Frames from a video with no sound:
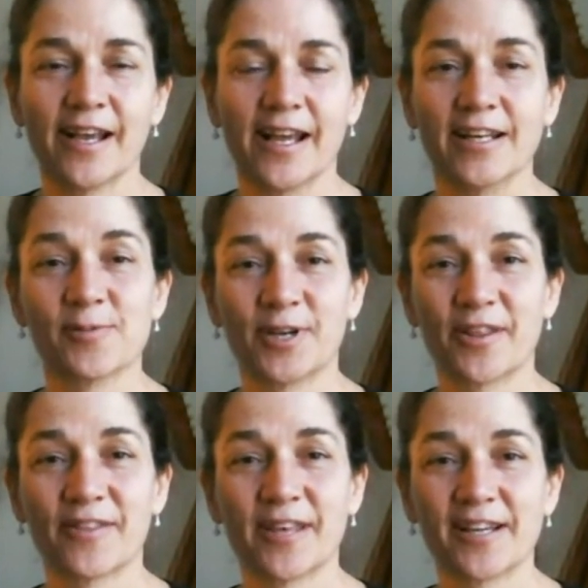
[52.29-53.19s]
And it's one of
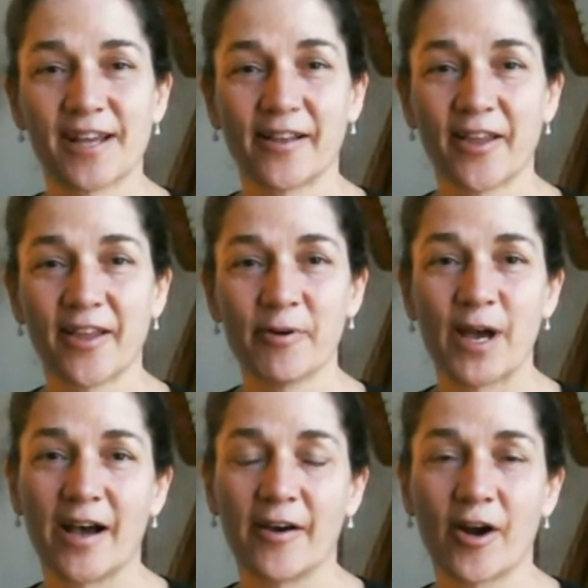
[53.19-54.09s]
the things I love
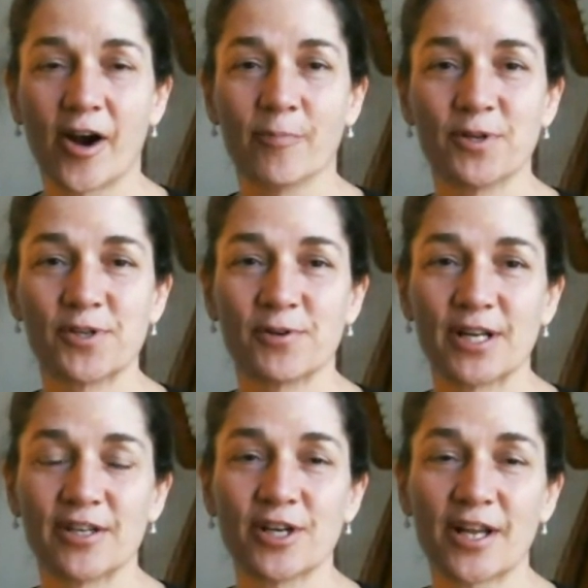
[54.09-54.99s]
about harpistry
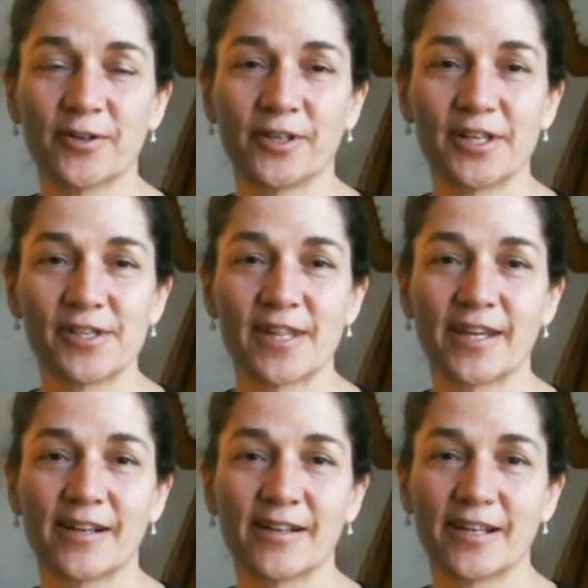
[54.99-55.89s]
in general is
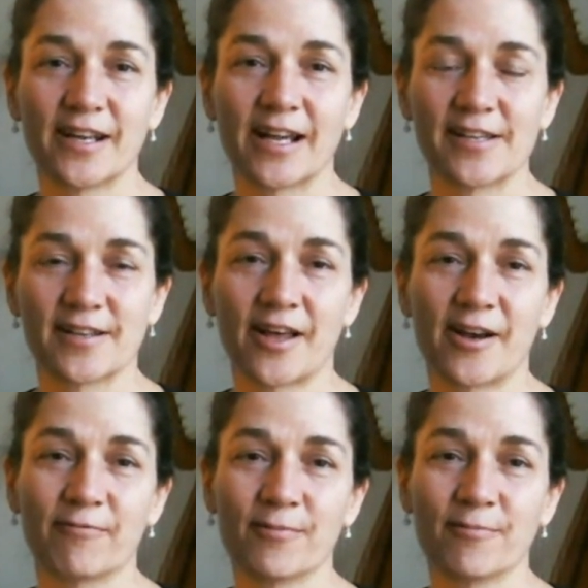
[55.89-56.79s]
that it has a lot
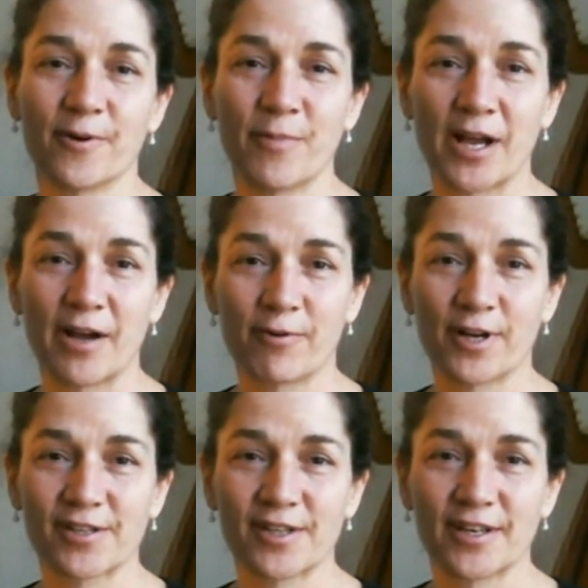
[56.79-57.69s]
of room for mavericks,